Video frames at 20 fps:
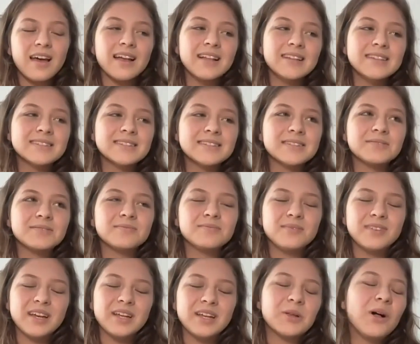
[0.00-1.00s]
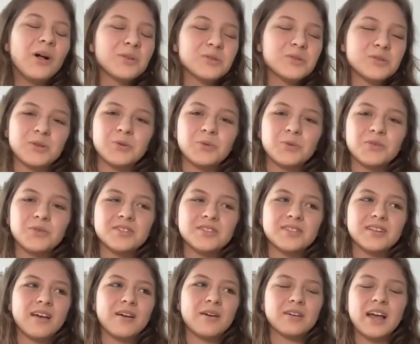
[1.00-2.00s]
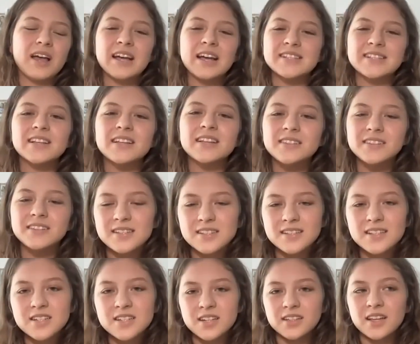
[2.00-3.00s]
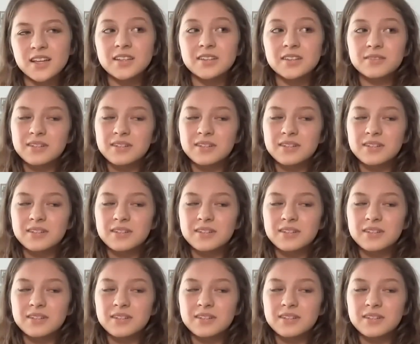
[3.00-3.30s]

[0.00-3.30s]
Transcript: And it also was an excellent decision.